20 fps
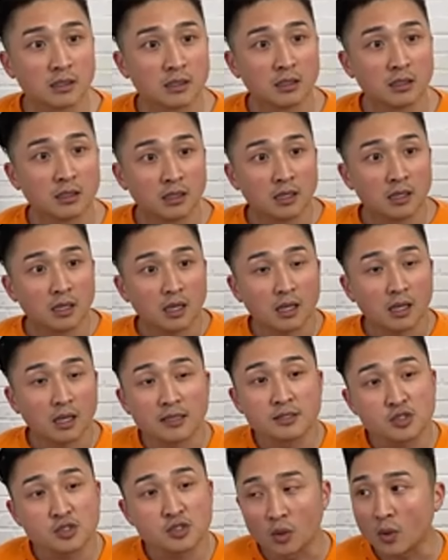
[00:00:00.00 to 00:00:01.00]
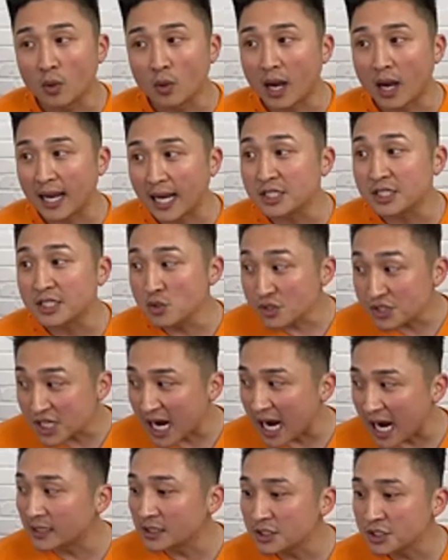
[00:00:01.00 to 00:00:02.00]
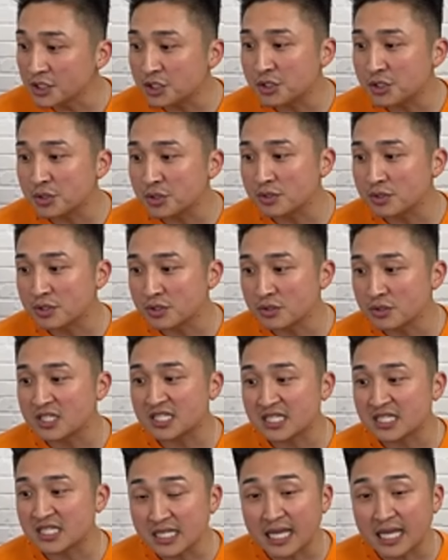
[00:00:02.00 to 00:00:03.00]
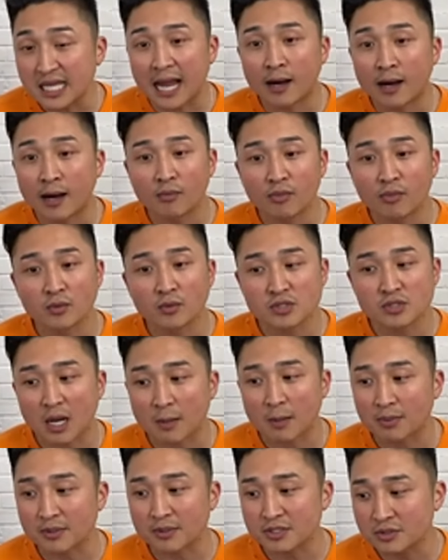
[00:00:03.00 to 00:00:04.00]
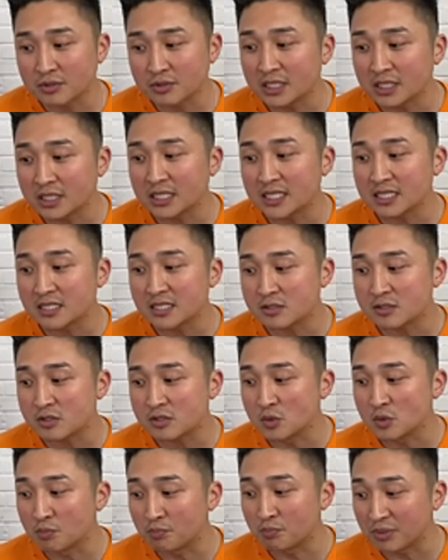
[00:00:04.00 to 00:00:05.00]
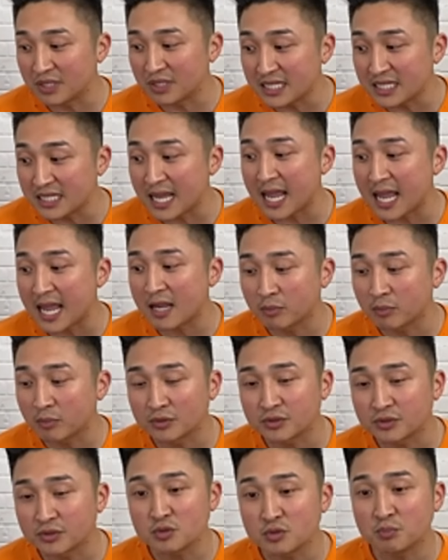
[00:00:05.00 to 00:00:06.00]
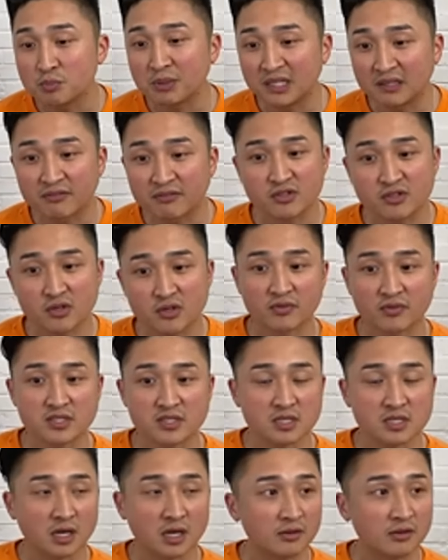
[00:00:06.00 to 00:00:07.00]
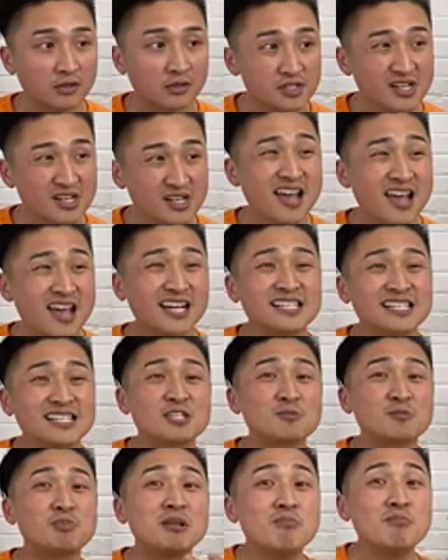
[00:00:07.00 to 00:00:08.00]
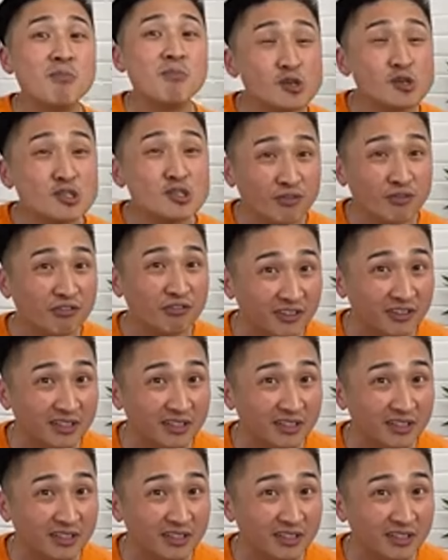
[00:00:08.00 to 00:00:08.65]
And so I do challenge you to seek out those opportunities to be able to be of service to others because it's been most fulfilling for me.